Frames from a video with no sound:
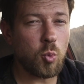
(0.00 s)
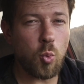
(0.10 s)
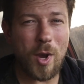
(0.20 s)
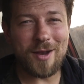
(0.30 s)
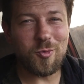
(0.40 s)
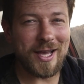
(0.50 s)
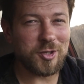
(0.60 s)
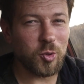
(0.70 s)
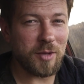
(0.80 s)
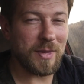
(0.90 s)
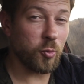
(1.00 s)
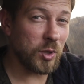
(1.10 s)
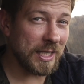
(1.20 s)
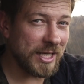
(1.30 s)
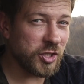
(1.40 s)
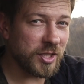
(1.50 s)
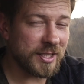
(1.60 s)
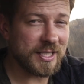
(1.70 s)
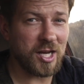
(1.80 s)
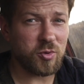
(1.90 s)
When we are talking about religion,
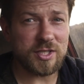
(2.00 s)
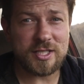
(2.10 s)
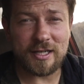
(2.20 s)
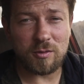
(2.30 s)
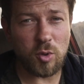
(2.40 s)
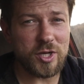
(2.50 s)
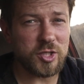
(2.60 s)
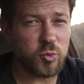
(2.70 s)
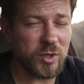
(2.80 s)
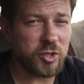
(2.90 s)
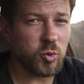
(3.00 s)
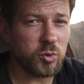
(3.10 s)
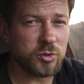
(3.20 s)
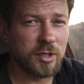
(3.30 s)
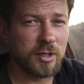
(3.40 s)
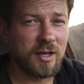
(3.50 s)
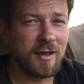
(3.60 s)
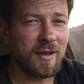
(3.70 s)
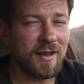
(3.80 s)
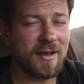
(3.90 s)
sacred ceremonies, rituals,
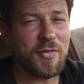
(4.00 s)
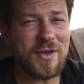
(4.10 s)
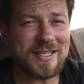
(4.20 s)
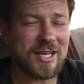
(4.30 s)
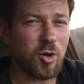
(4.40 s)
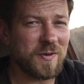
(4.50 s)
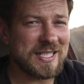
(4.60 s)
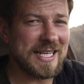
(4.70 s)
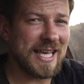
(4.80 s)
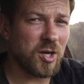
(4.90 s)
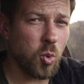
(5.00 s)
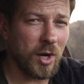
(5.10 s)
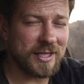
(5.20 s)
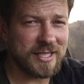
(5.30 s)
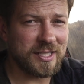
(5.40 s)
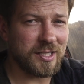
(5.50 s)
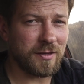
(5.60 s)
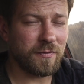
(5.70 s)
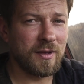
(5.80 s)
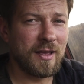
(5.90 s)
things can obviously get quite
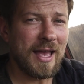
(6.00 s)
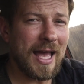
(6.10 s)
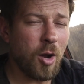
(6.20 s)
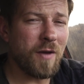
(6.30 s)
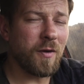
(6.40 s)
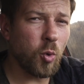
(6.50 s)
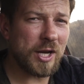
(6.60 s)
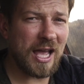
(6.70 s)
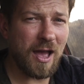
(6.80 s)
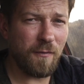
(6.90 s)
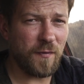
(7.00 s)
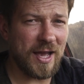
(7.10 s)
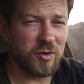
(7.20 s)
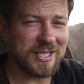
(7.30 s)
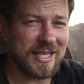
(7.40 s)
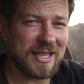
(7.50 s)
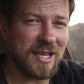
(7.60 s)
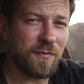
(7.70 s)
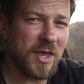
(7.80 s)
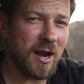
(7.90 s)
sensitive. However, what I have found is that
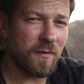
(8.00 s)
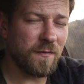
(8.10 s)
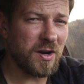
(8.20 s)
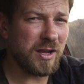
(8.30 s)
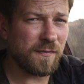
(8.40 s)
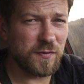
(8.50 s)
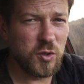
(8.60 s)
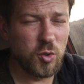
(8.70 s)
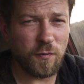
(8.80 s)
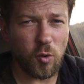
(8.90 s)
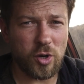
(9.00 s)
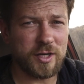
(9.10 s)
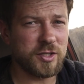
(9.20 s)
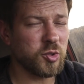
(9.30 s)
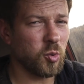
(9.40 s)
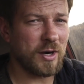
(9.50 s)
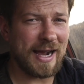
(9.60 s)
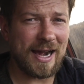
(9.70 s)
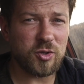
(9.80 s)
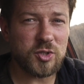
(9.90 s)
if there are very few foreigners or
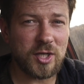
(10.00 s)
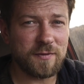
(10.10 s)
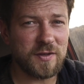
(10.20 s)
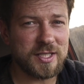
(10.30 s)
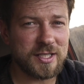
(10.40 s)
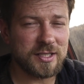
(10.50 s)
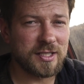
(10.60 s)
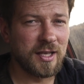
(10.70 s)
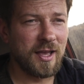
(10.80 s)
outside visitors,